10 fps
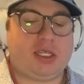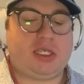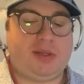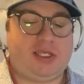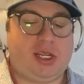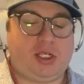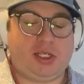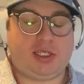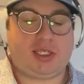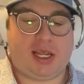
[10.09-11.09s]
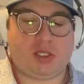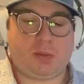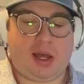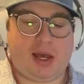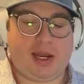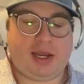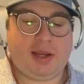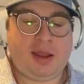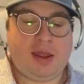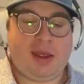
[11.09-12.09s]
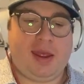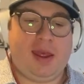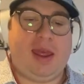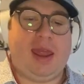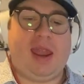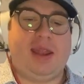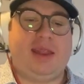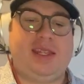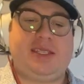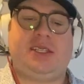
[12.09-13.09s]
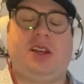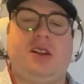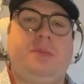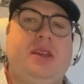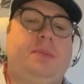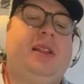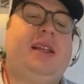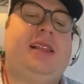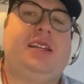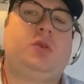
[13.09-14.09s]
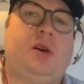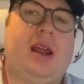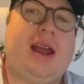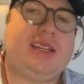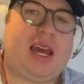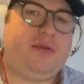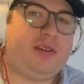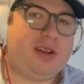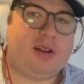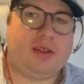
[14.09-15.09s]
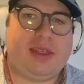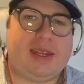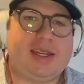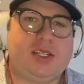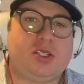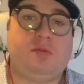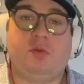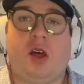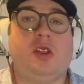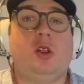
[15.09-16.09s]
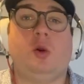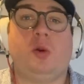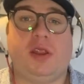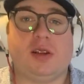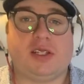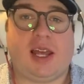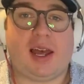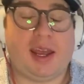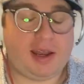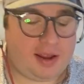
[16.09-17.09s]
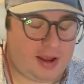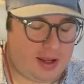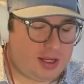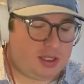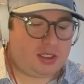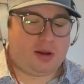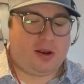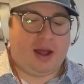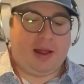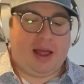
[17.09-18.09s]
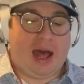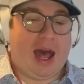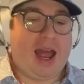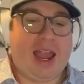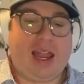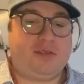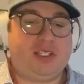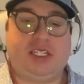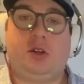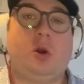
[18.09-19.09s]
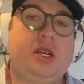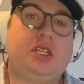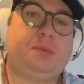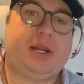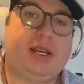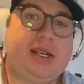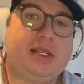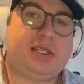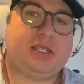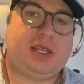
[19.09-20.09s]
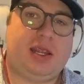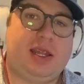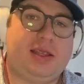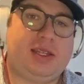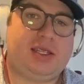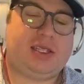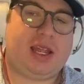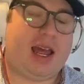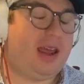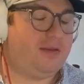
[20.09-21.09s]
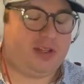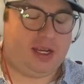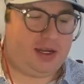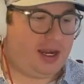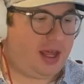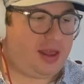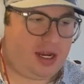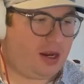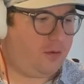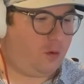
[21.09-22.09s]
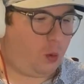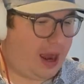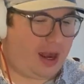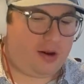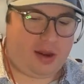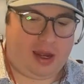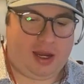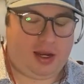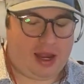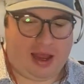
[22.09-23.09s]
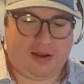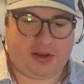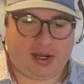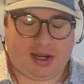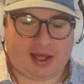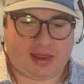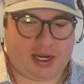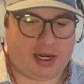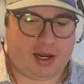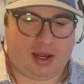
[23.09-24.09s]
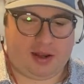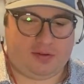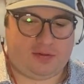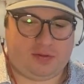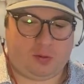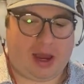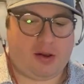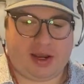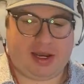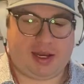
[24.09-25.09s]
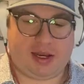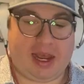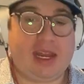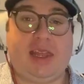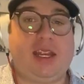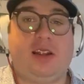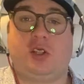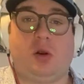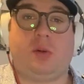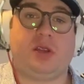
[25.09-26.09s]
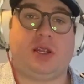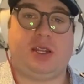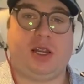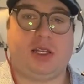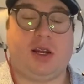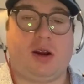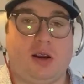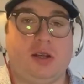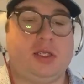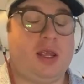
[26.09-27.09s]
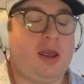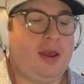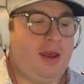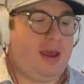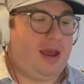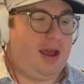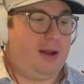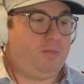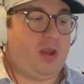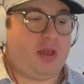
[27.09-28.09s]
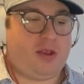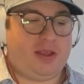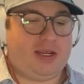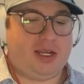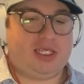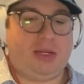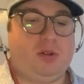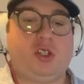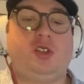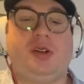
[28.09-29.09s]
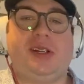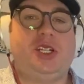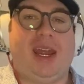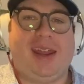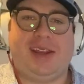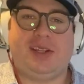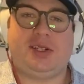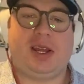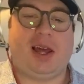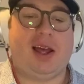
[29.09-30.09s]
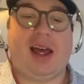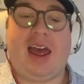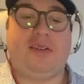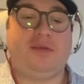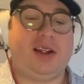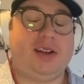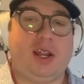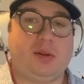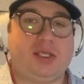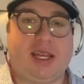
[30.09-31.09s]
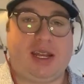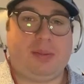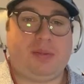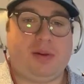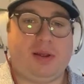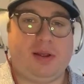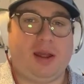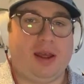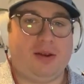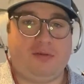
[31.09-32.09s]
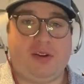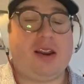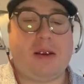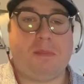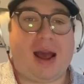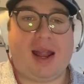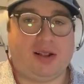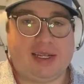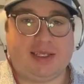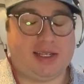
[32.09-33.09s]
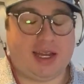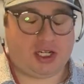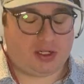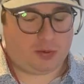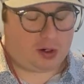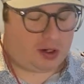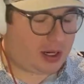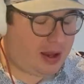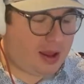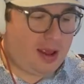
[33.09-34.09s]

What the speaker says: customization / modding. And this is going to be the playlist where I dive into things on the luthier side. So I have zero experience in this. I have done nothing of wiring. I have done nothing of routing, anything of the sort with guitars, other than a simple string change. I have done no setup, very mild intonation work.